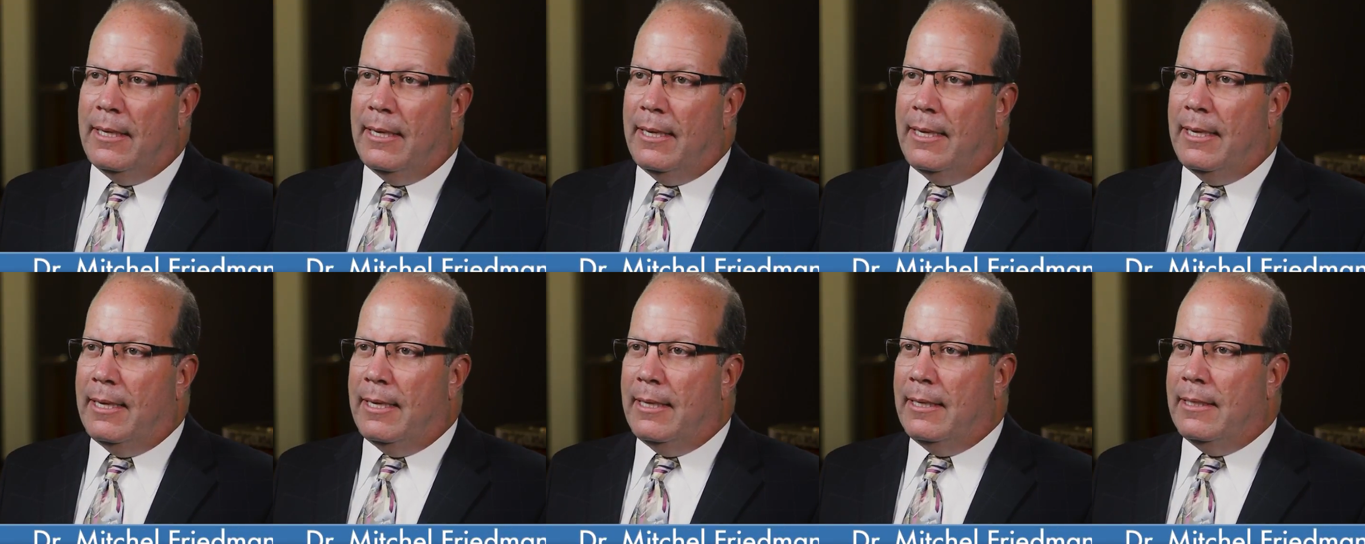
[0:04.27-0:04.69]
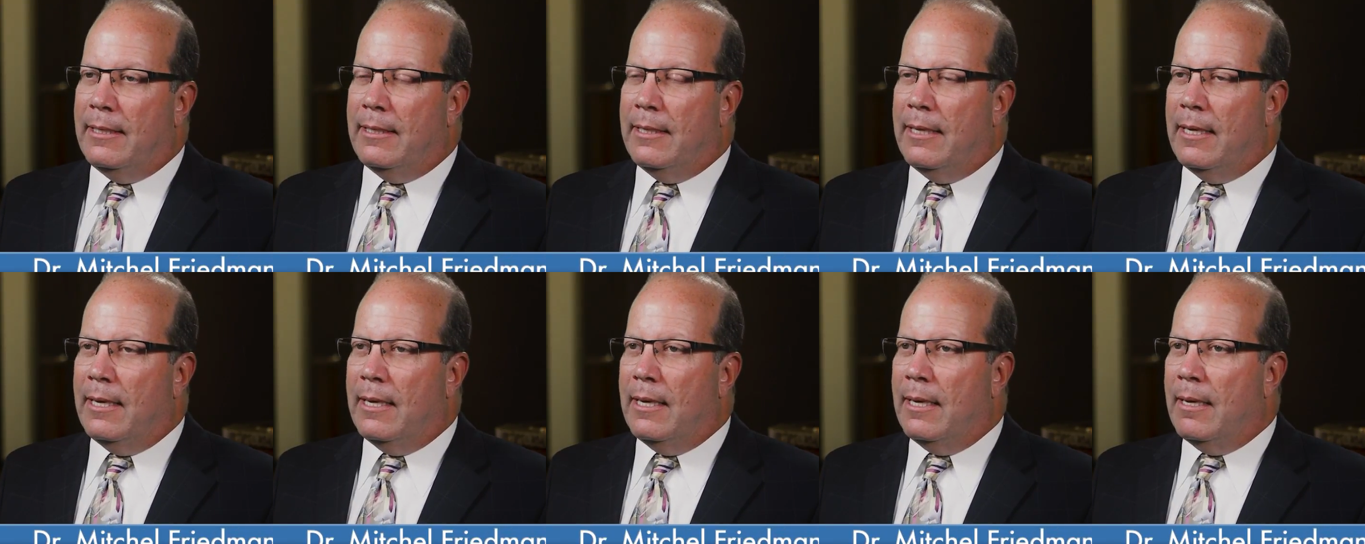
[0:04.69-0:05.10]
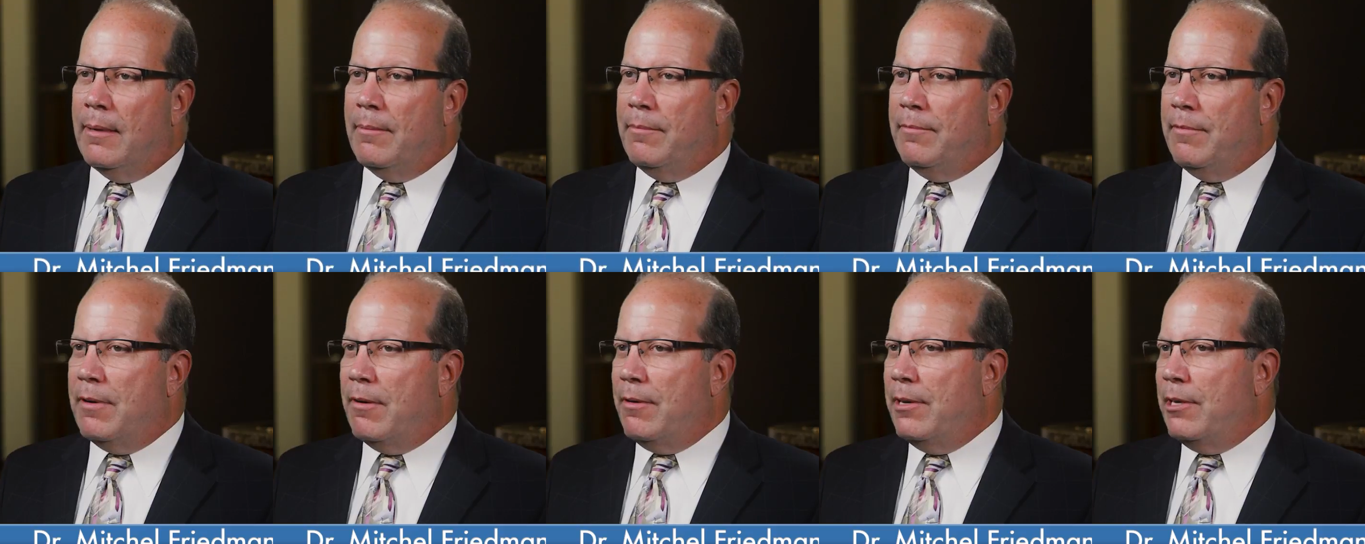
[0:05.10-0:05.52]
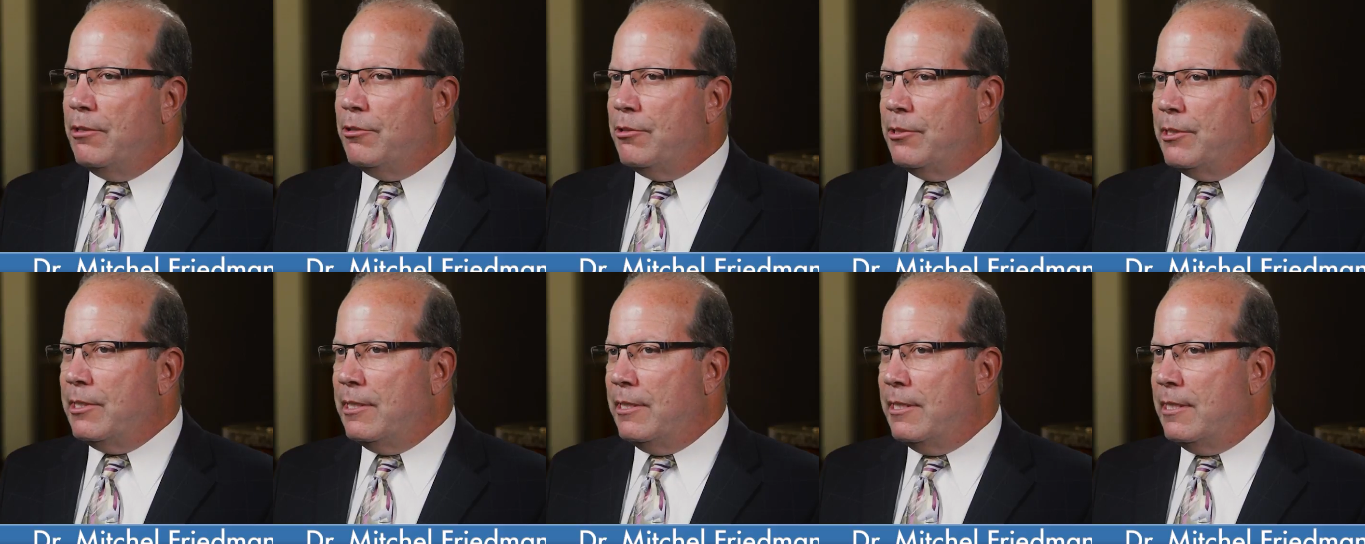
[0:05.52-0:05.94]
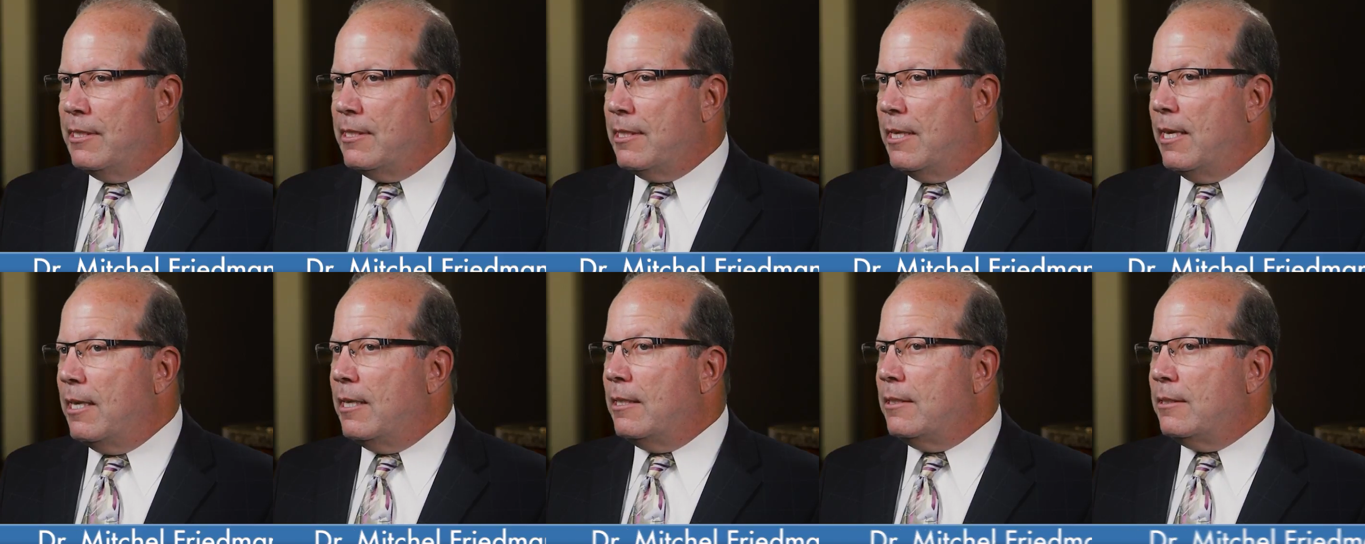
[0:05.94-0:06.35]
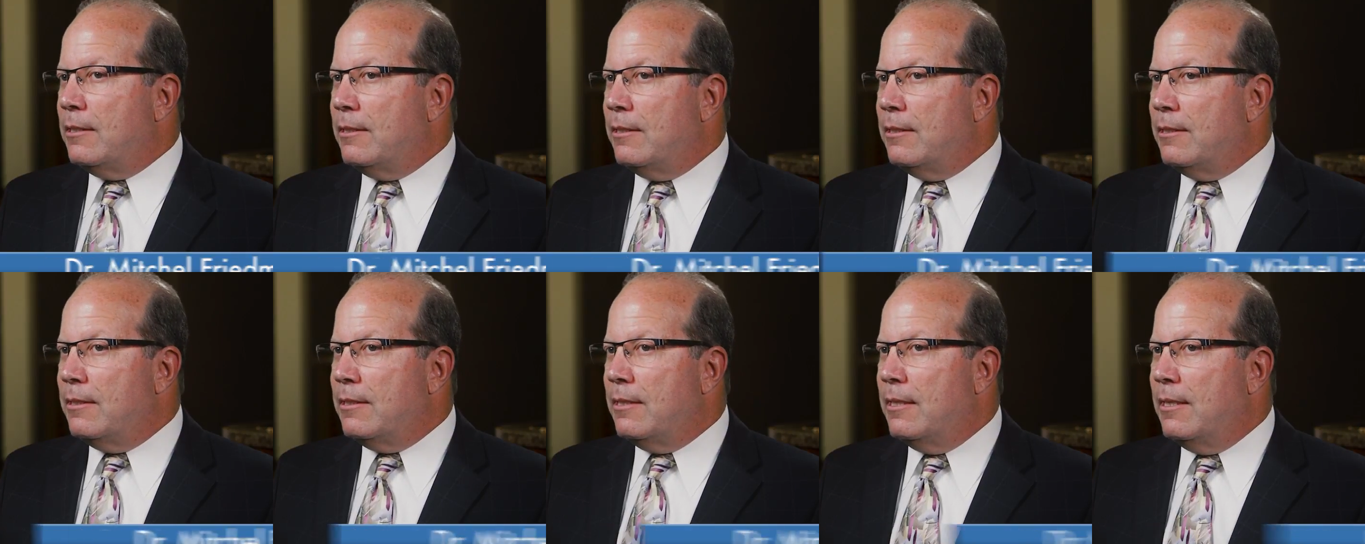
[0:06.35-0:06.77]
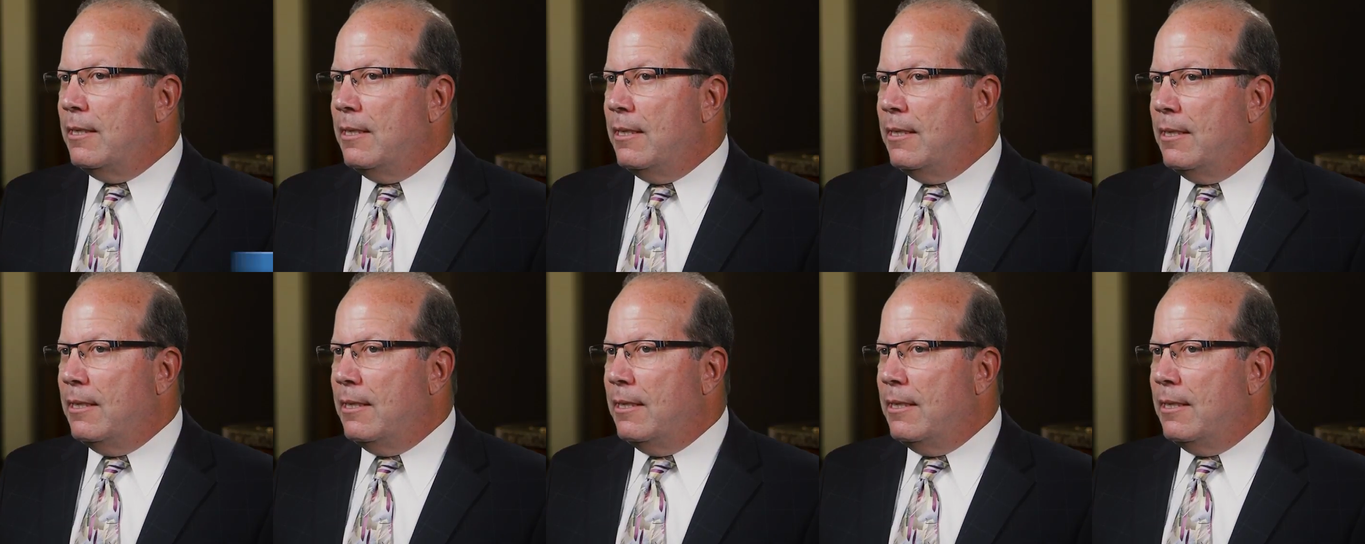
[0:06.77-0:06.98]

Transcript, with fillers: and uh, I'm very interested in the sciences.